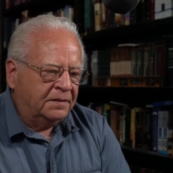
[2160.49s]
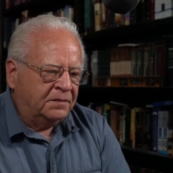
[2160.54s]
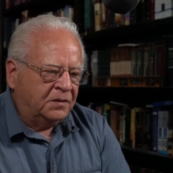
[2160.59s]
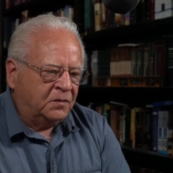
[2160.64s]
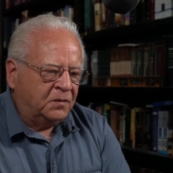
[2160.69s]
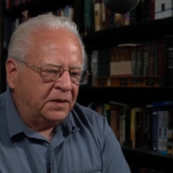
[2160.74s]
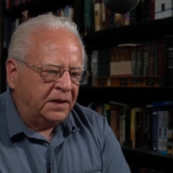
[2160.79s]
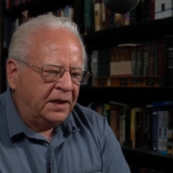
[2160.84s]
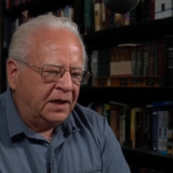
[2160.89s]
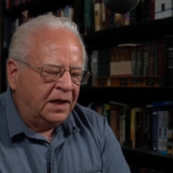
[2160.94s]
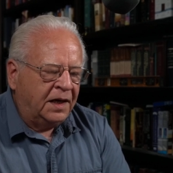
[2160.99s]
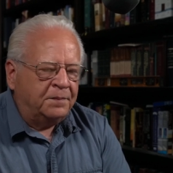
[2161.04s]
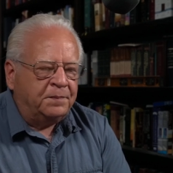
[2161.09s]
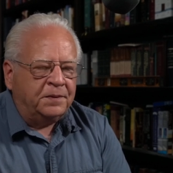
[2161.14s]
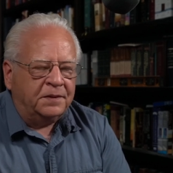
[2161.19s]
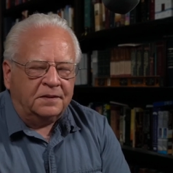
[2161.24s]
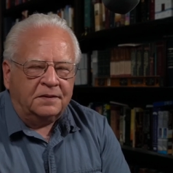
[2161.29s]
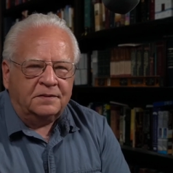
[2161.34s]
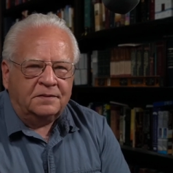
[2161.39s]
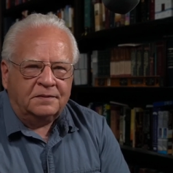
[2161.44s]
what
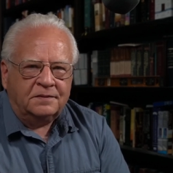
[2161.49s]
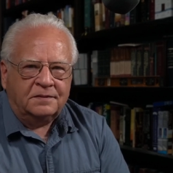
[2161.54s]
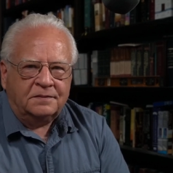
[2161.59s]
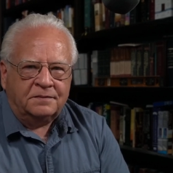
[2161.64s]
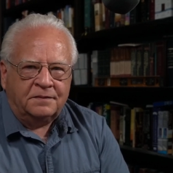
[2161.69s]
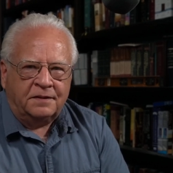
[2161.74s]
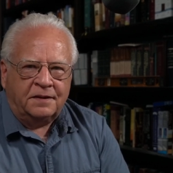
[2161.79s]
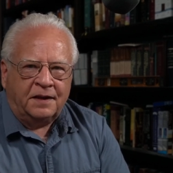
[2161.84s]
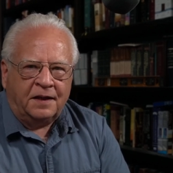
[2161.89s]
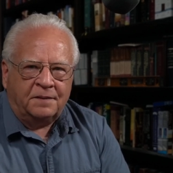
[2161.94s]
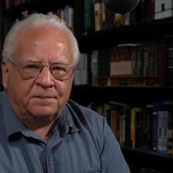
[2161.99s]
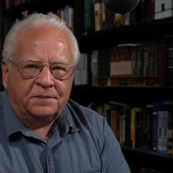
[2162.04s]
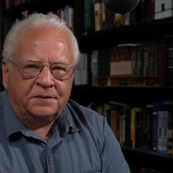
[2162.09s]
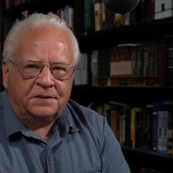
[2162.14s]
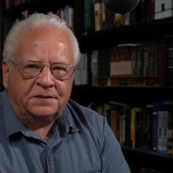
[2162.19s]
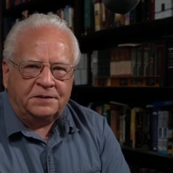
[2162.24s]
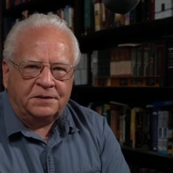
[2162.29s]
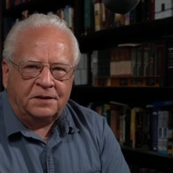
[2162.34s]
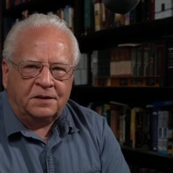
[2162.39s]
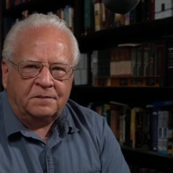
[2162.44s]
happened? What happened
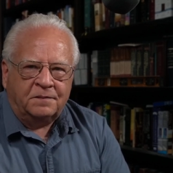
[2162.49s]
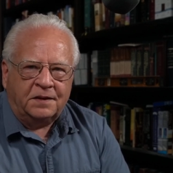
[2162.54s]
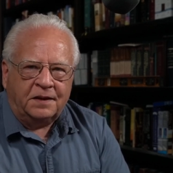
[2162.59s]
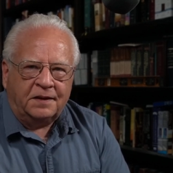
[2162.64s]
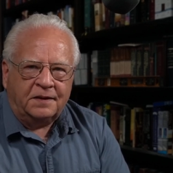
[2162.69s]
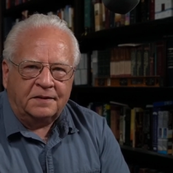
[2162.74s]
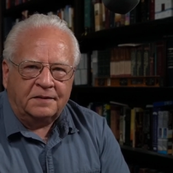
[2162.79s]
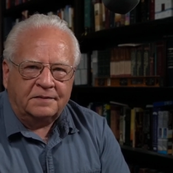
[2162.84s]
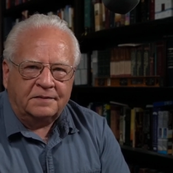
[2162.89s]
to Germany?